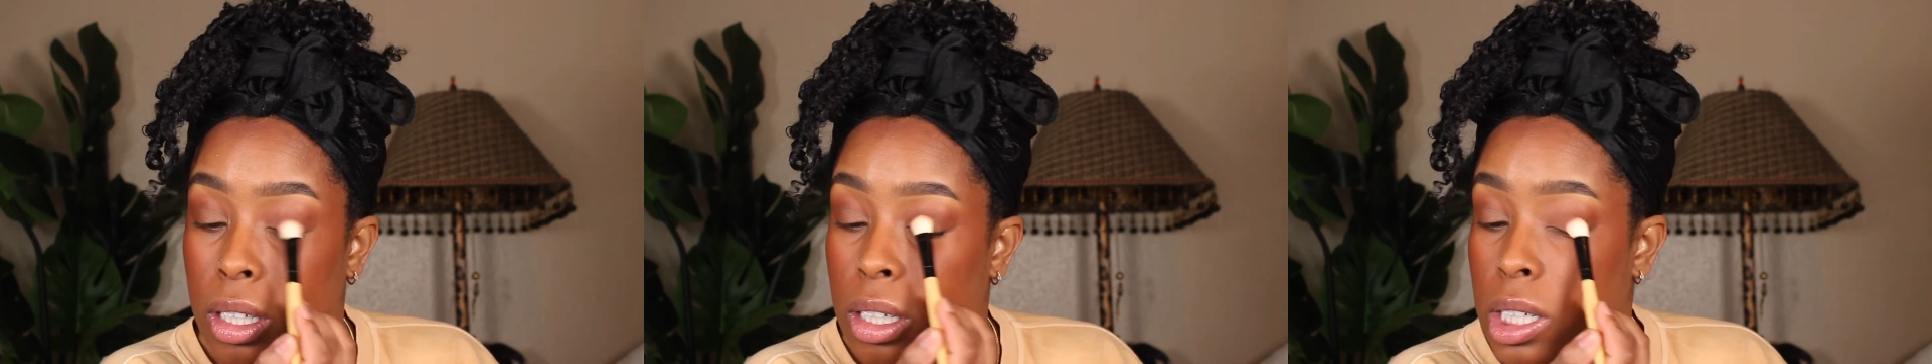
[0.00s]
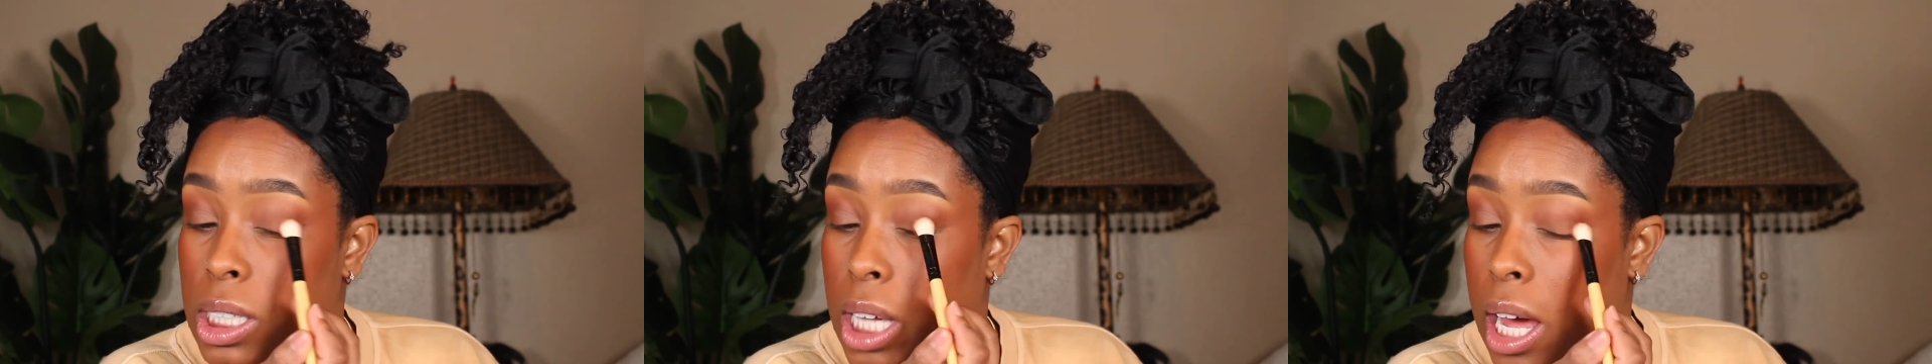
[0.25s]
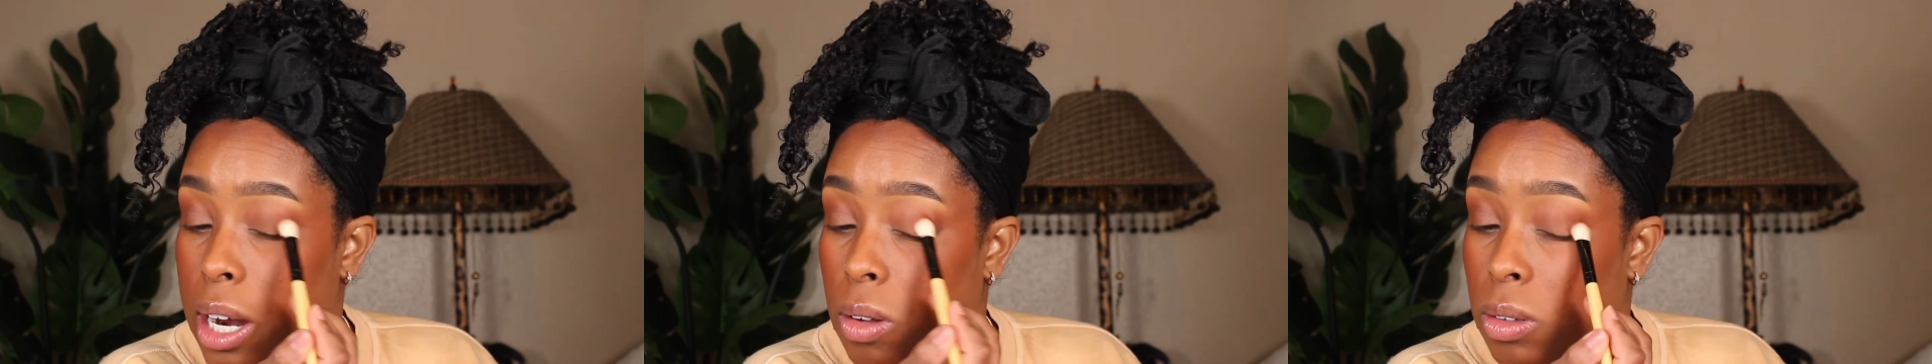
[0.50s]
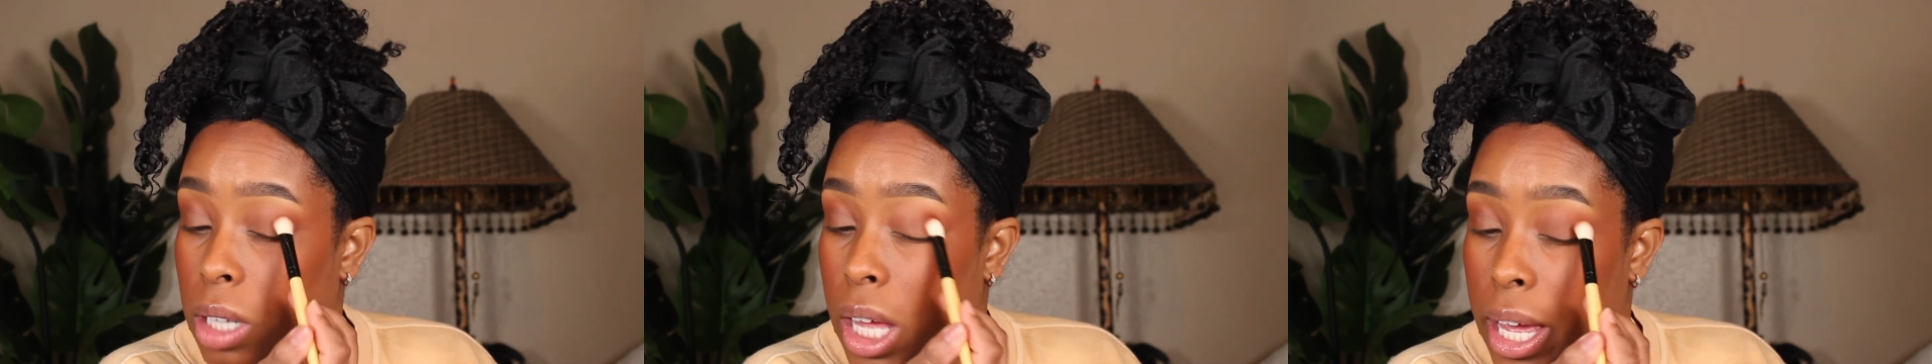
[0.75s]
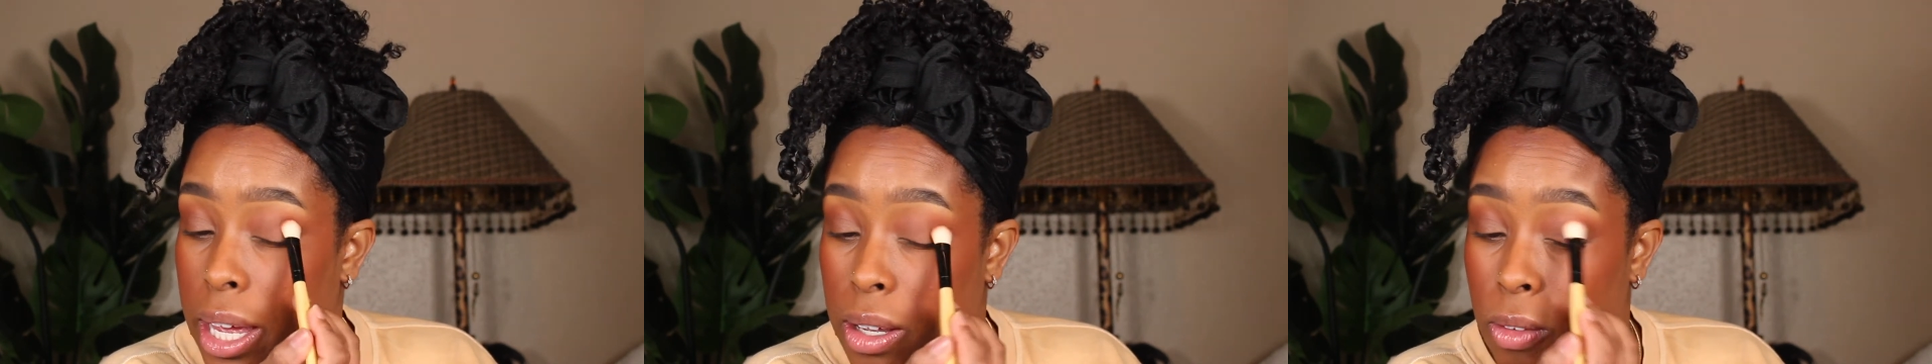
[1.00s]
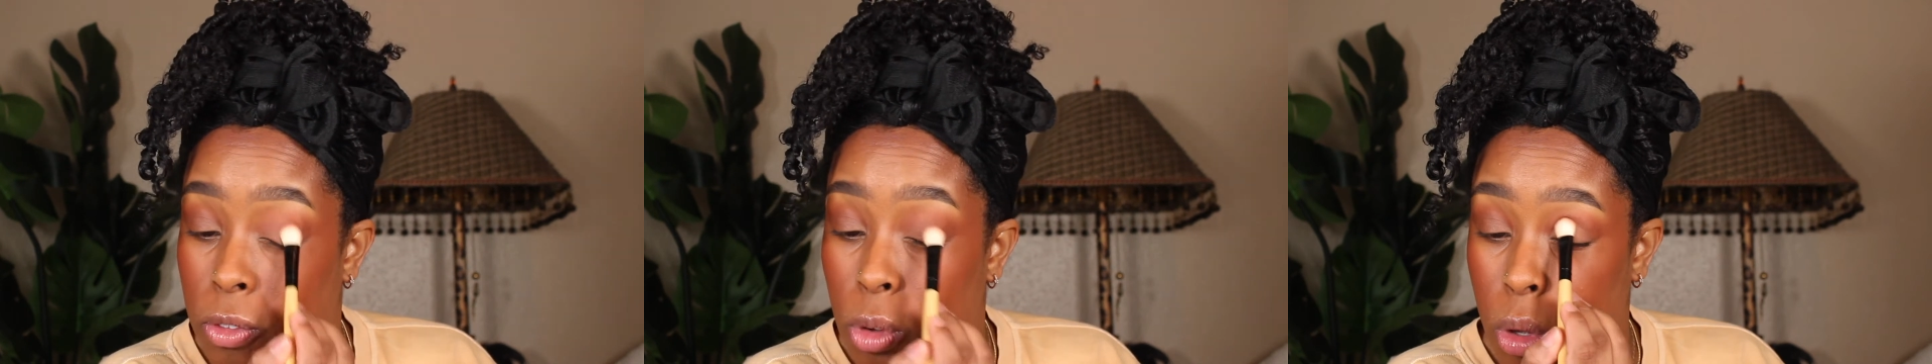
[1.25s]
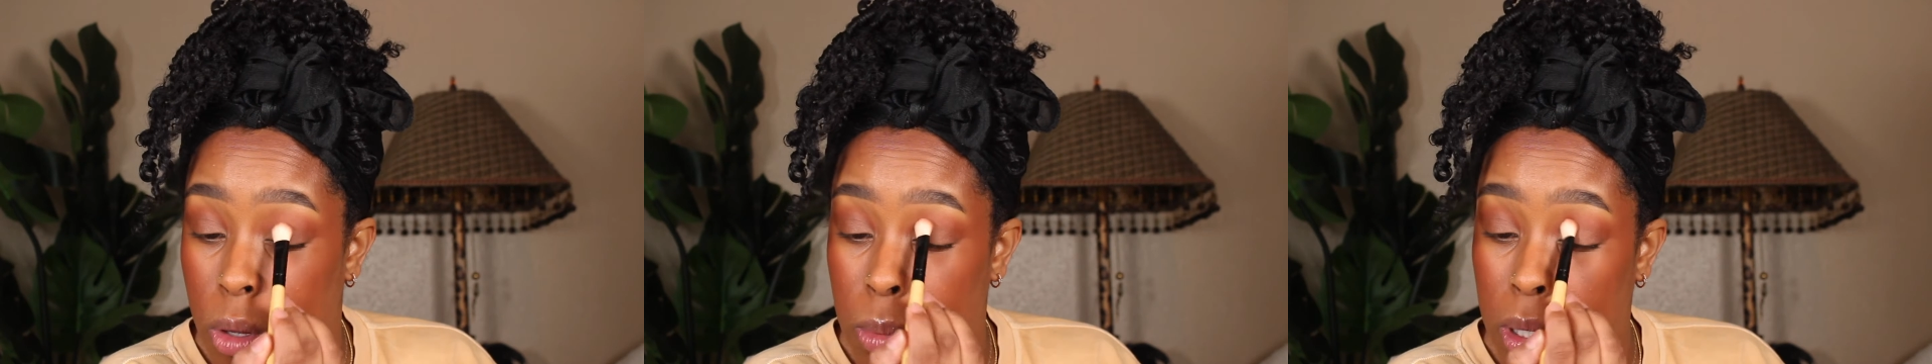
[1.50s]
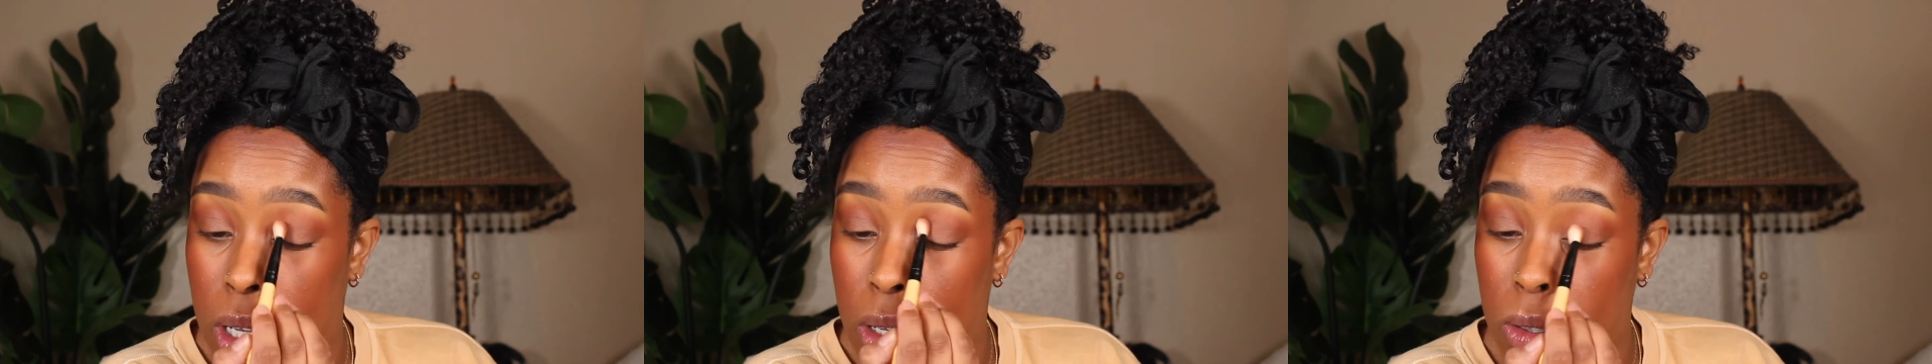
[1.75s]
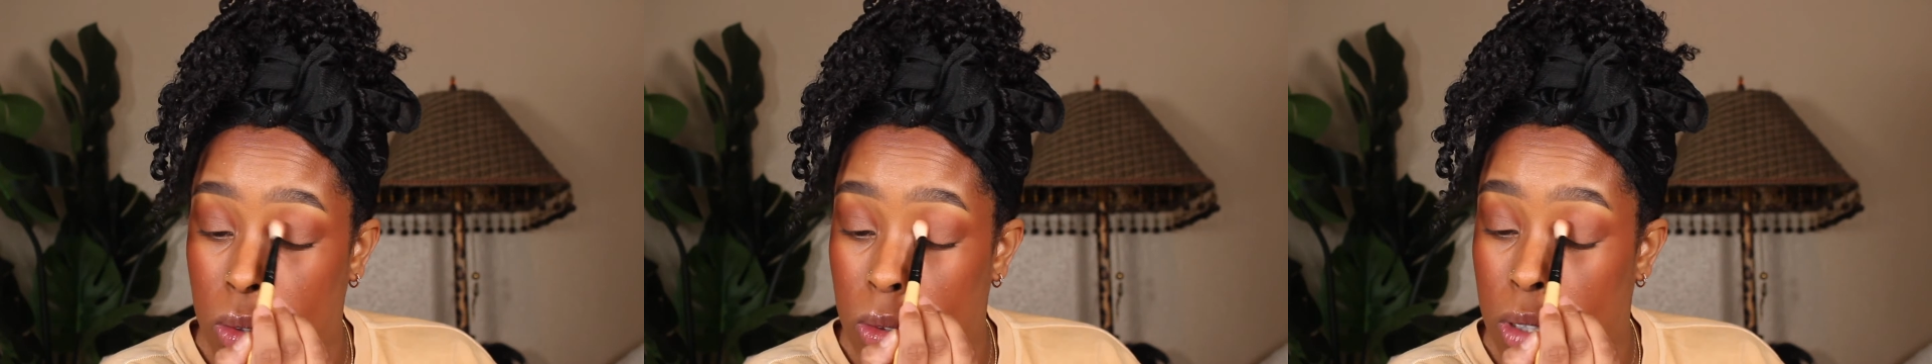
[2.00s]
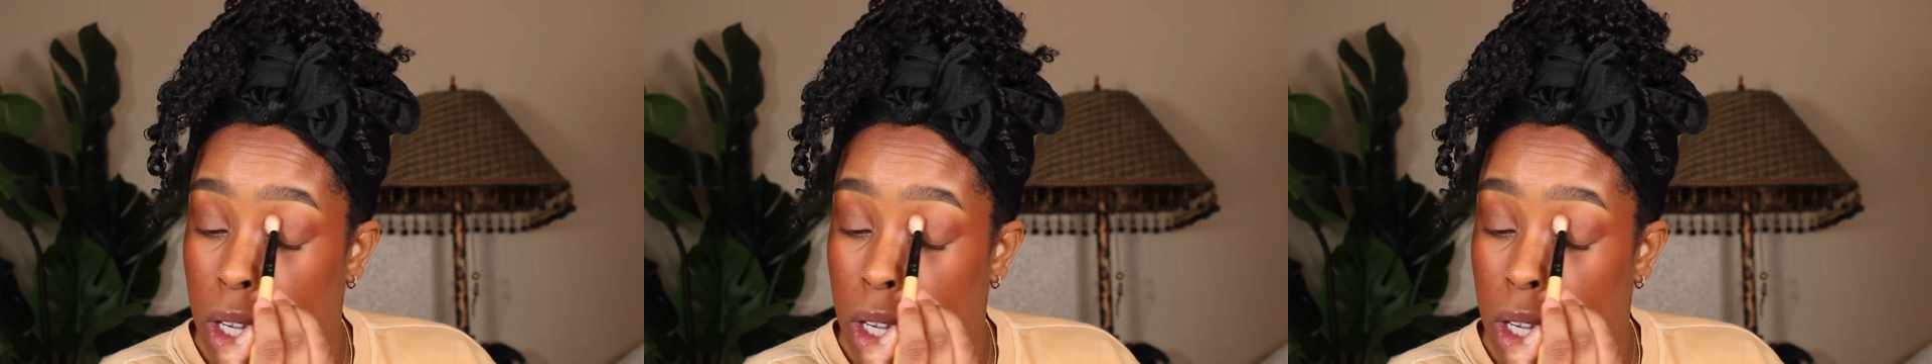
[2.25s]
because I don't like full-blown